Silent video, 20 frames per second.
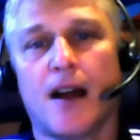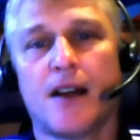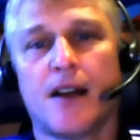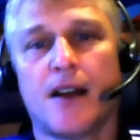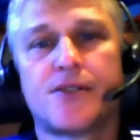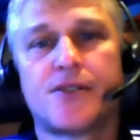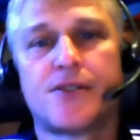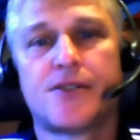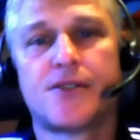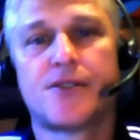
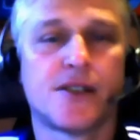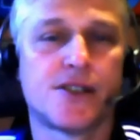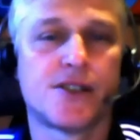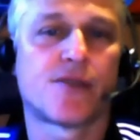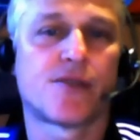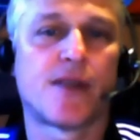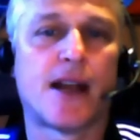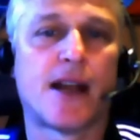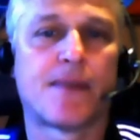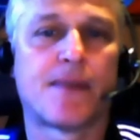
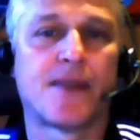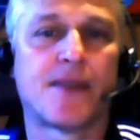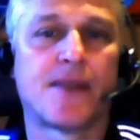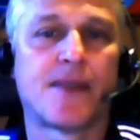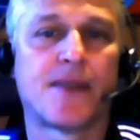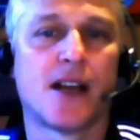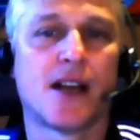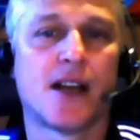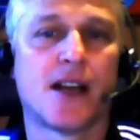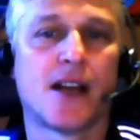Just to wrap
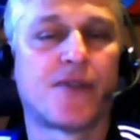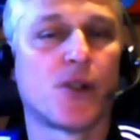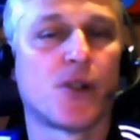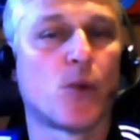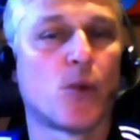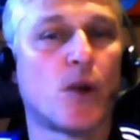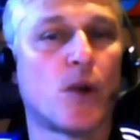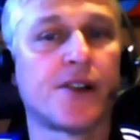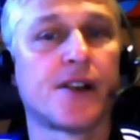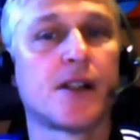things up, if
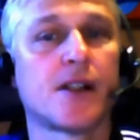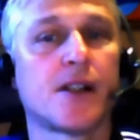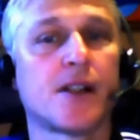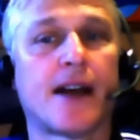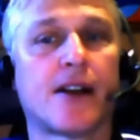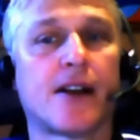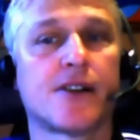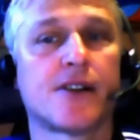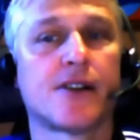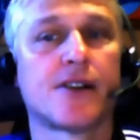you're wondering
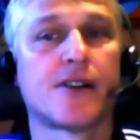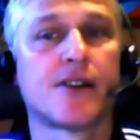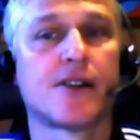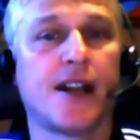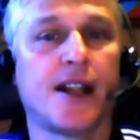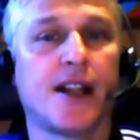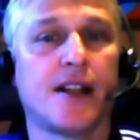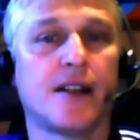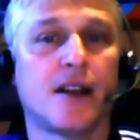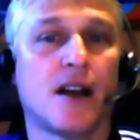about our
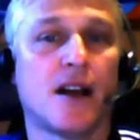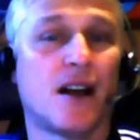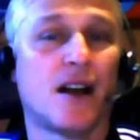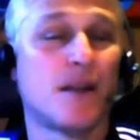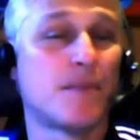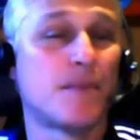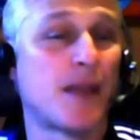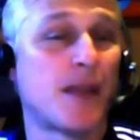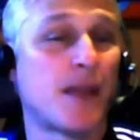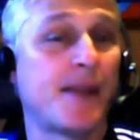training,
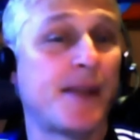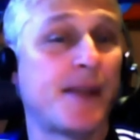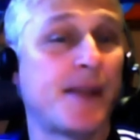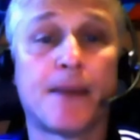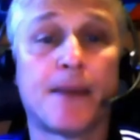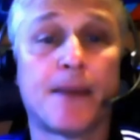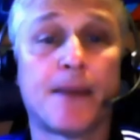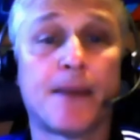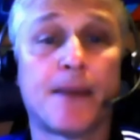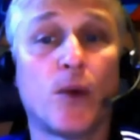maybe in a
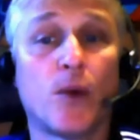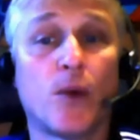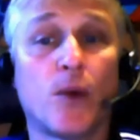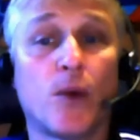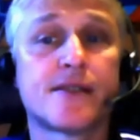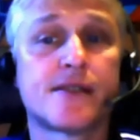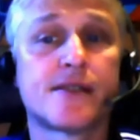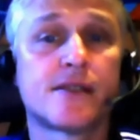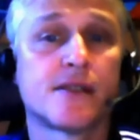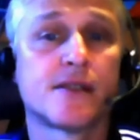couple of
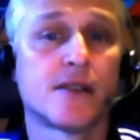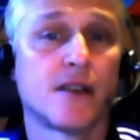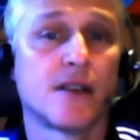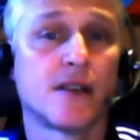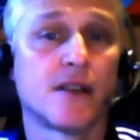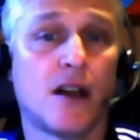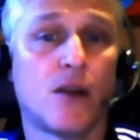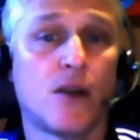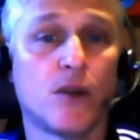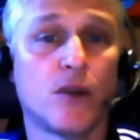weeks,
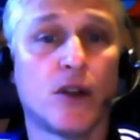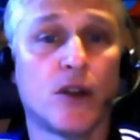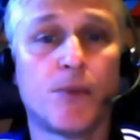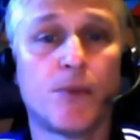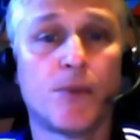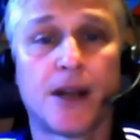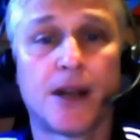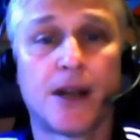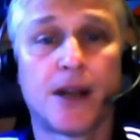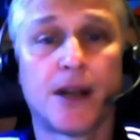we'll
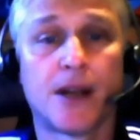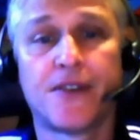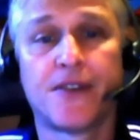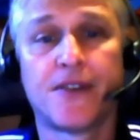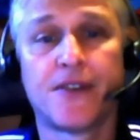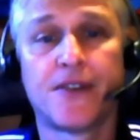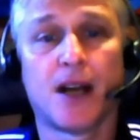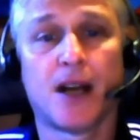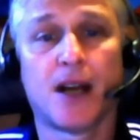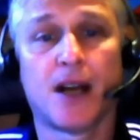open up a few
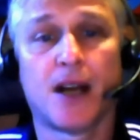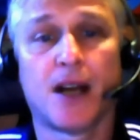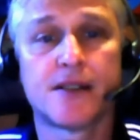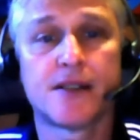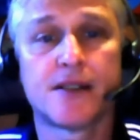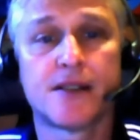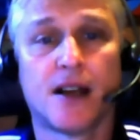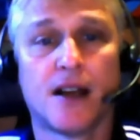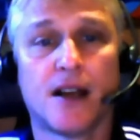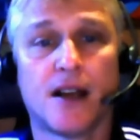
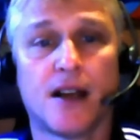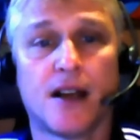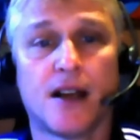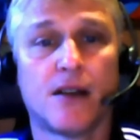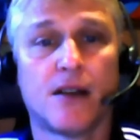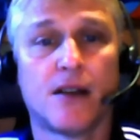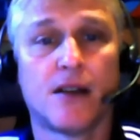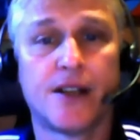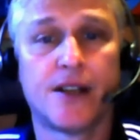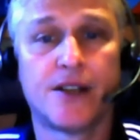spots.
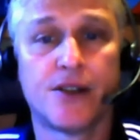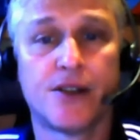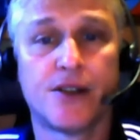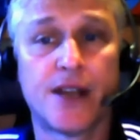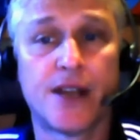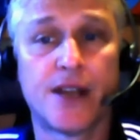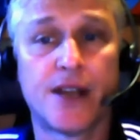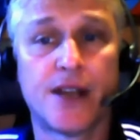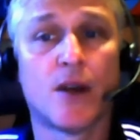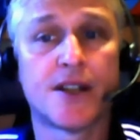We do
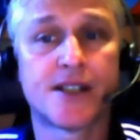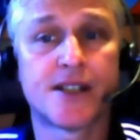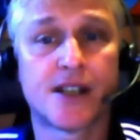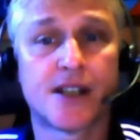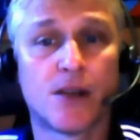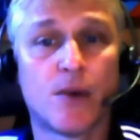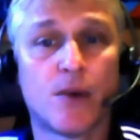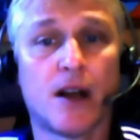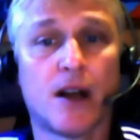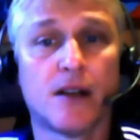that once
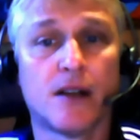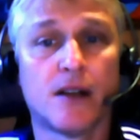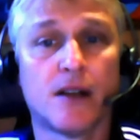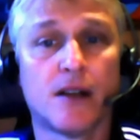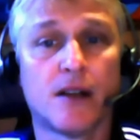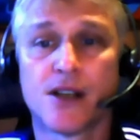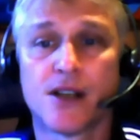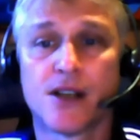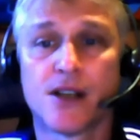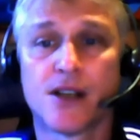in a while,
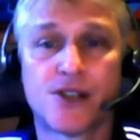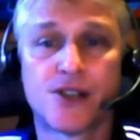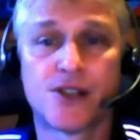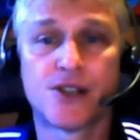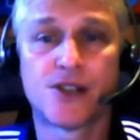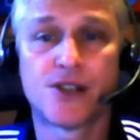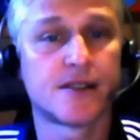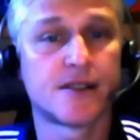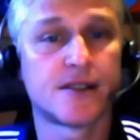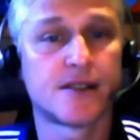so
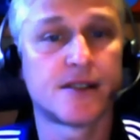just